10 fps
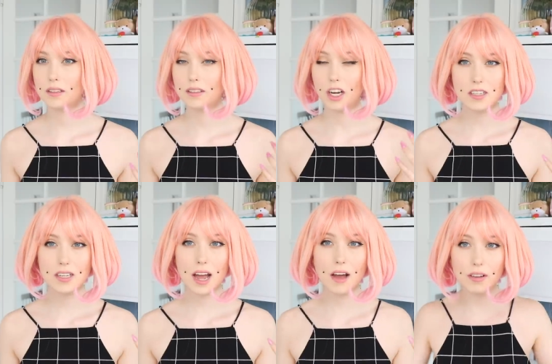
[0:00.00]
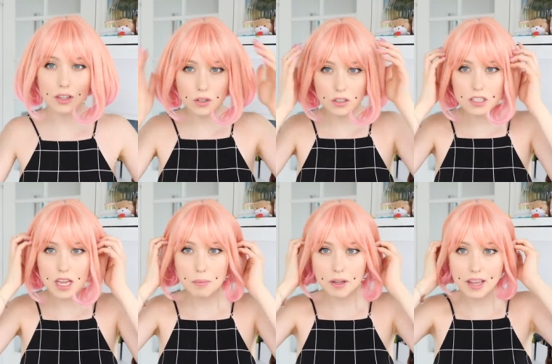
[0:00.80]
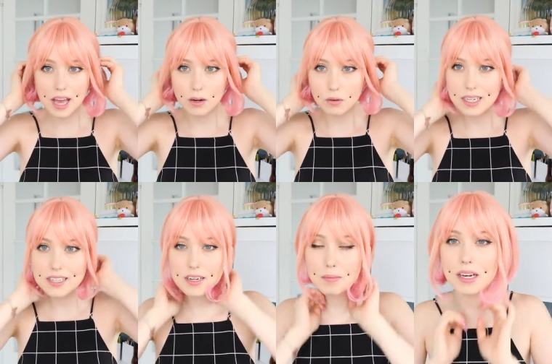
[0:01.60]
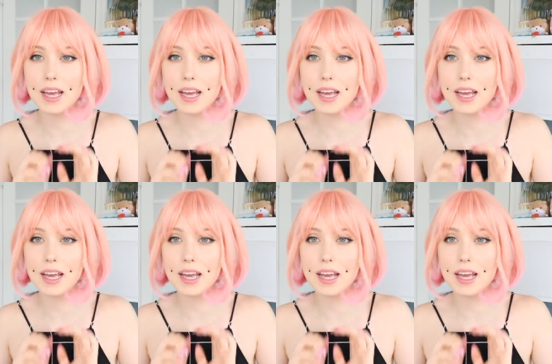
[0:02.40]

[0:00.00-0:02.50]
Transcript: Does it have a good shape on the head, or is it a bit